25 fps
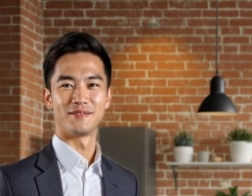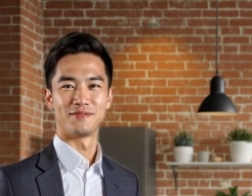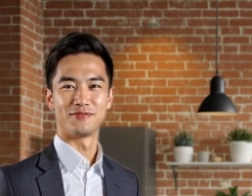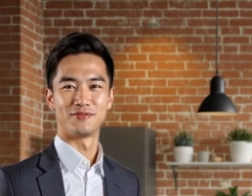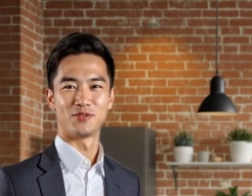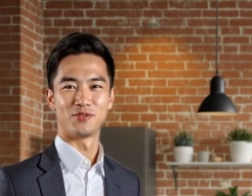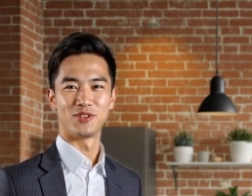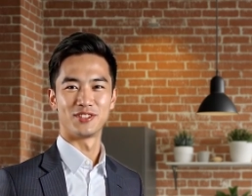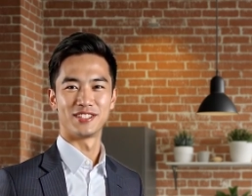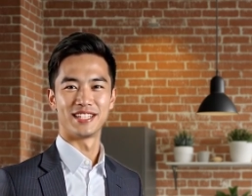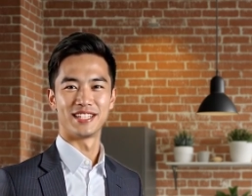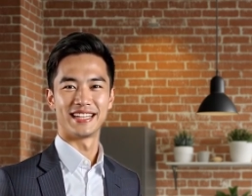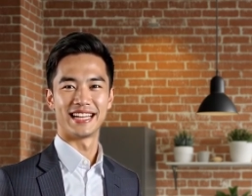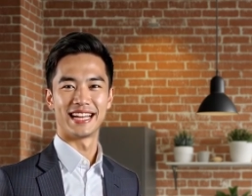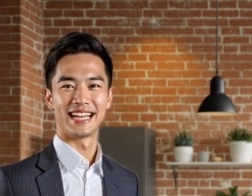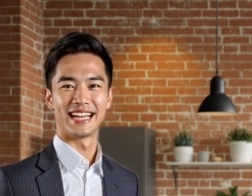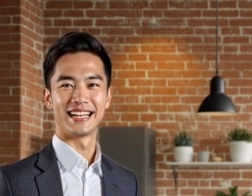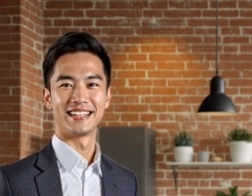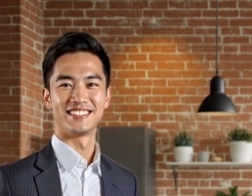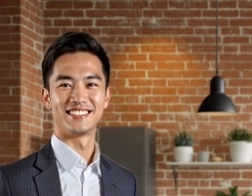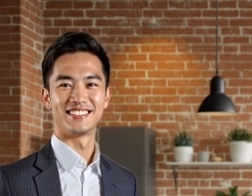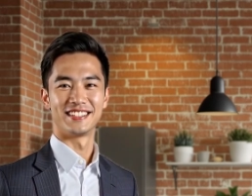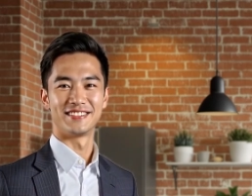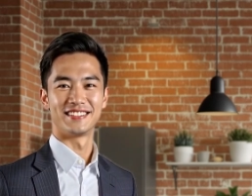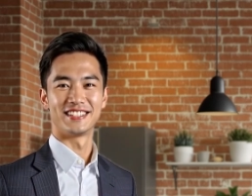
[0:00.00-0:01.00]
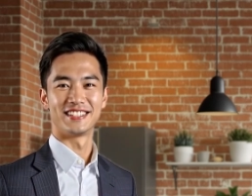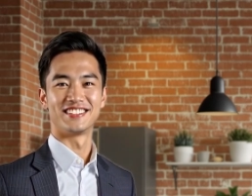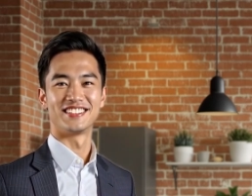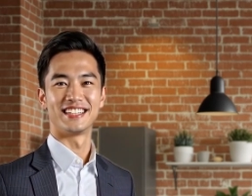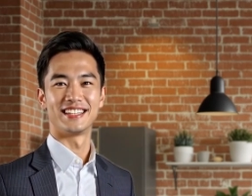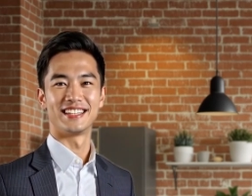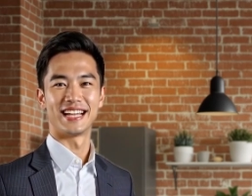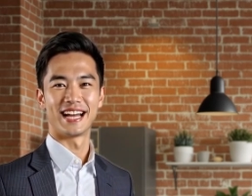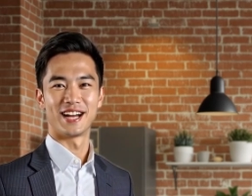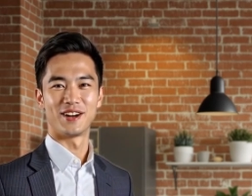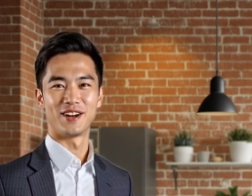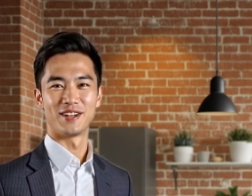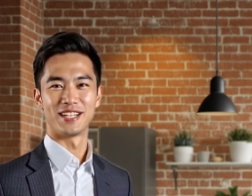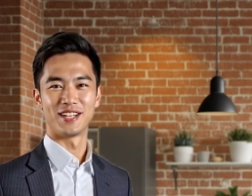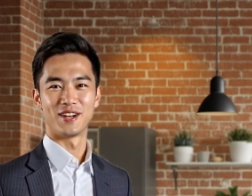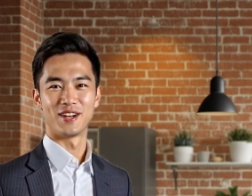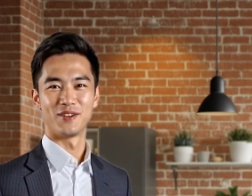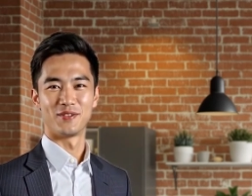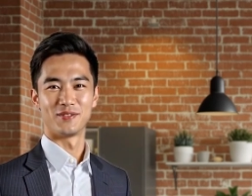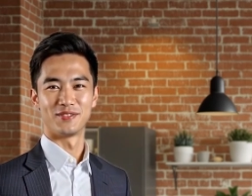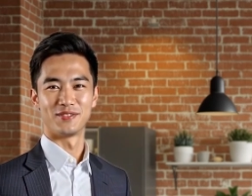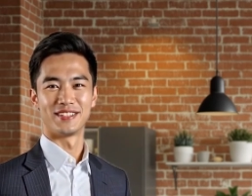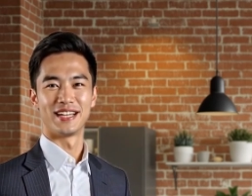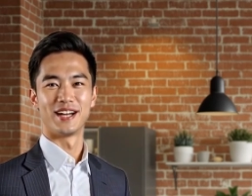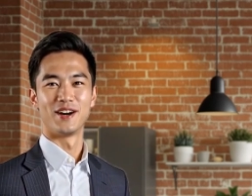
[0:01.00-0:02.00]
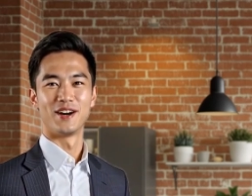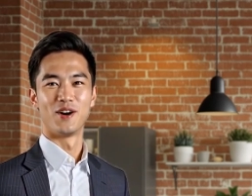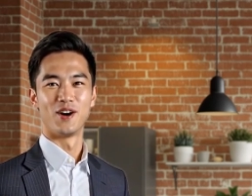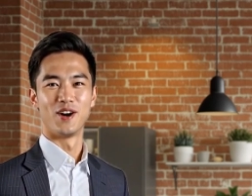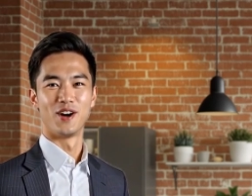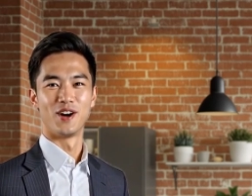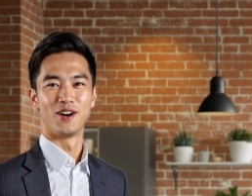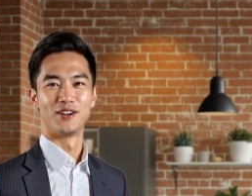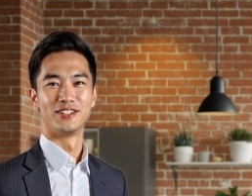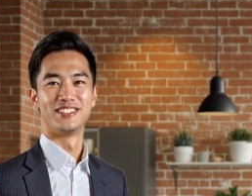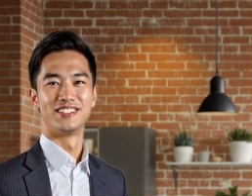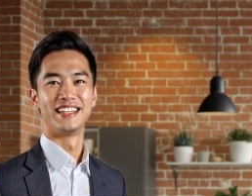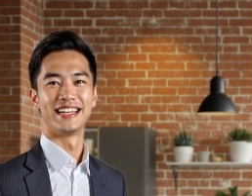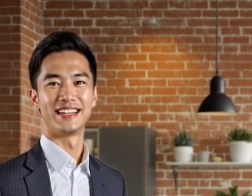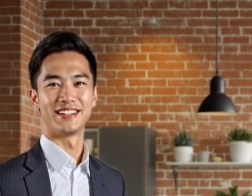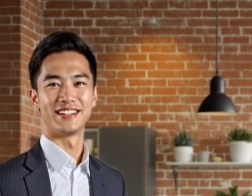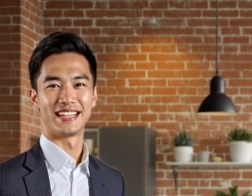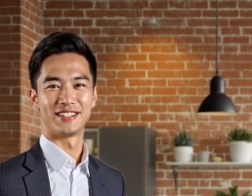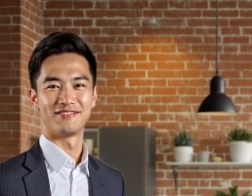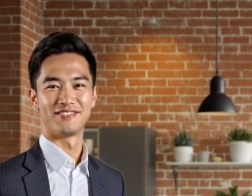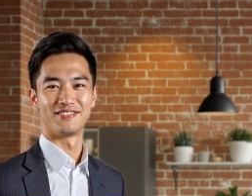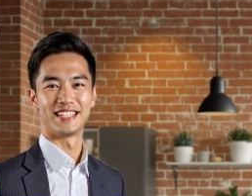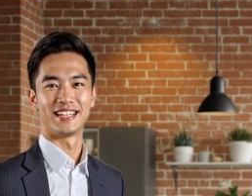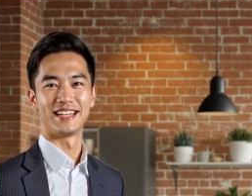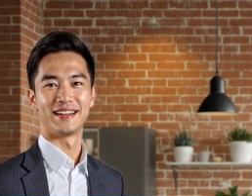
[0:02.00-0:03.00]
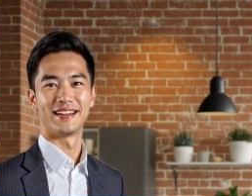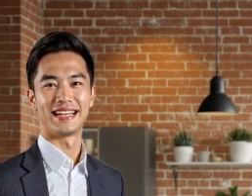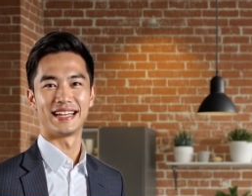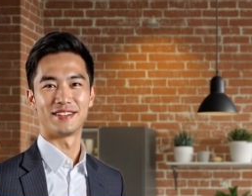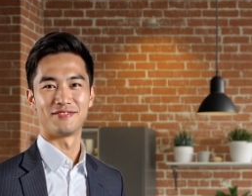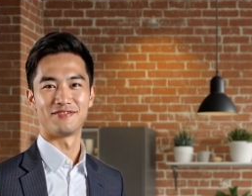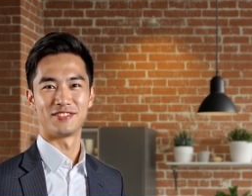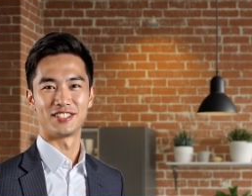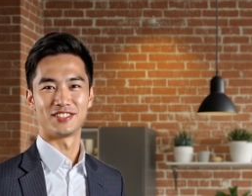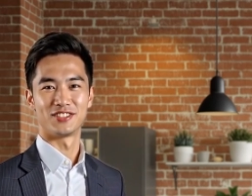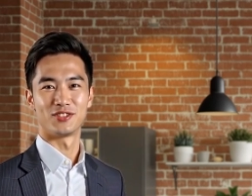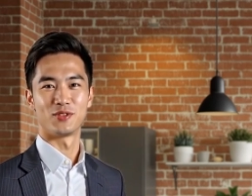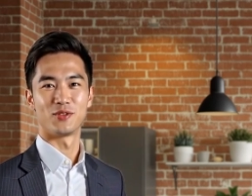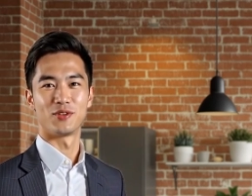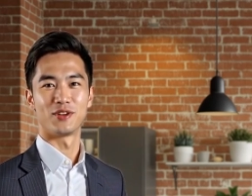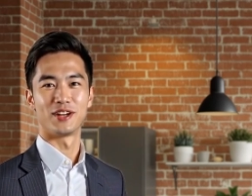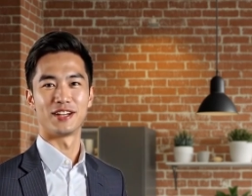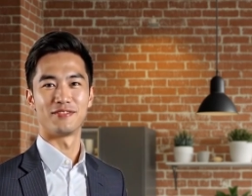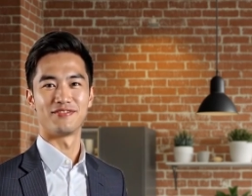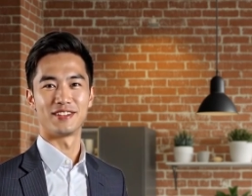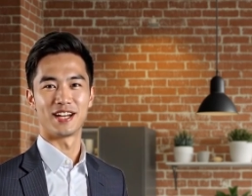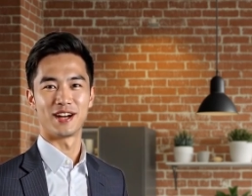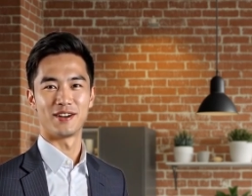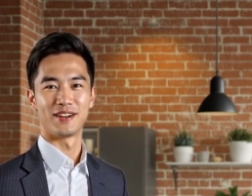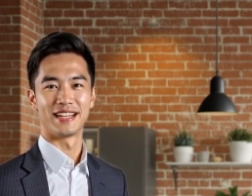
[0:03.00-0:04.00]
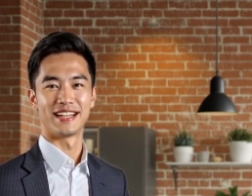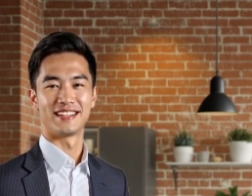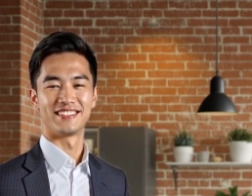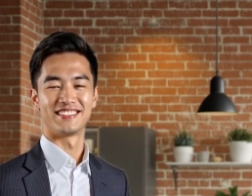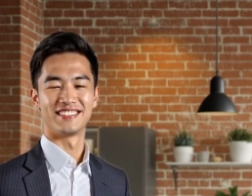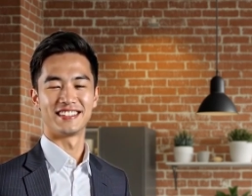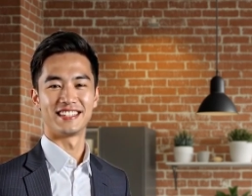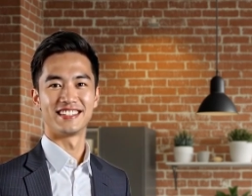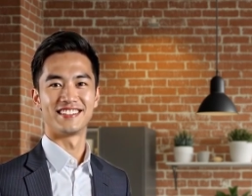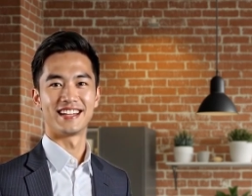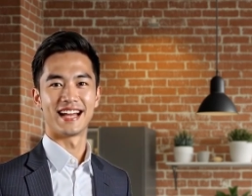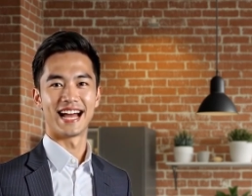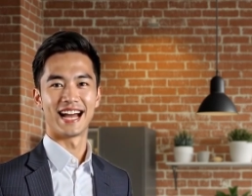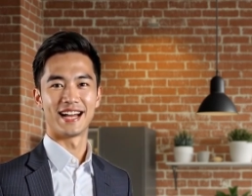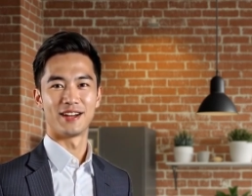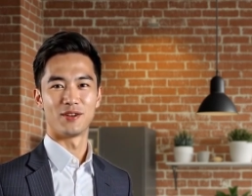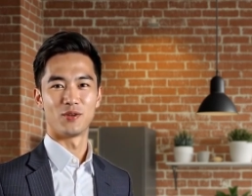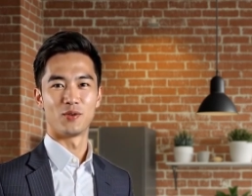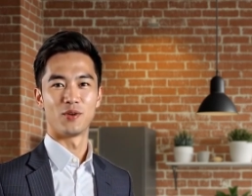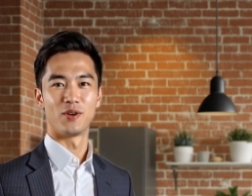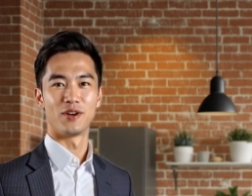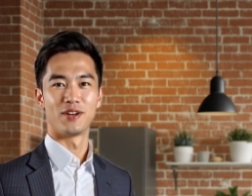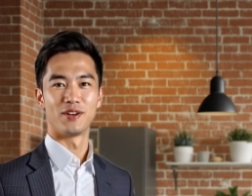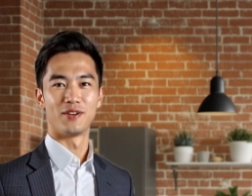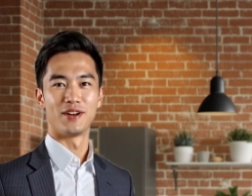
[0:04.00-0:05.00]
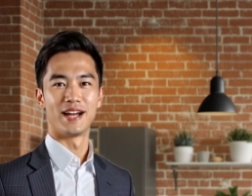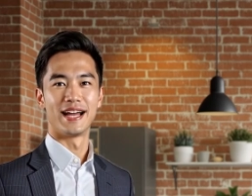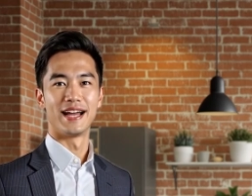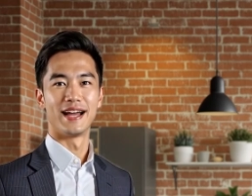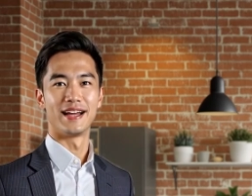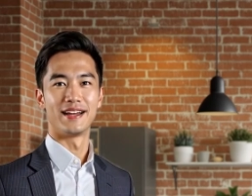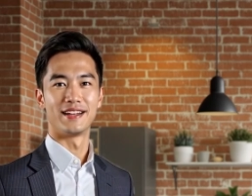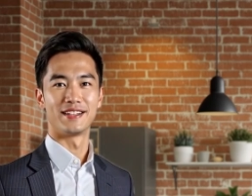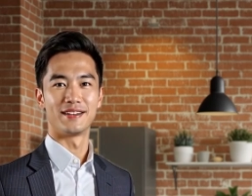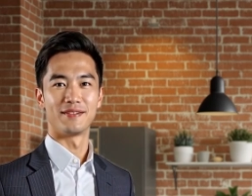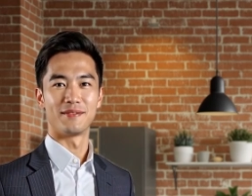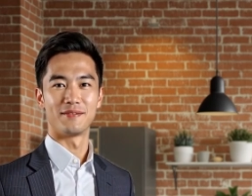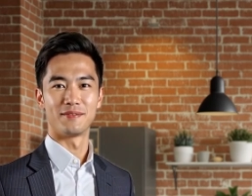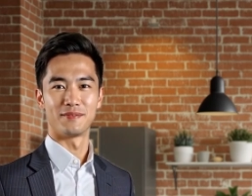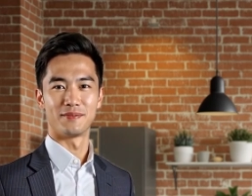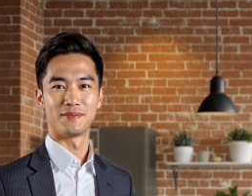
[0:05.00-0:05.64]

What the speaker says: For the case in the scenario, there are significant inventory variances at quarter end.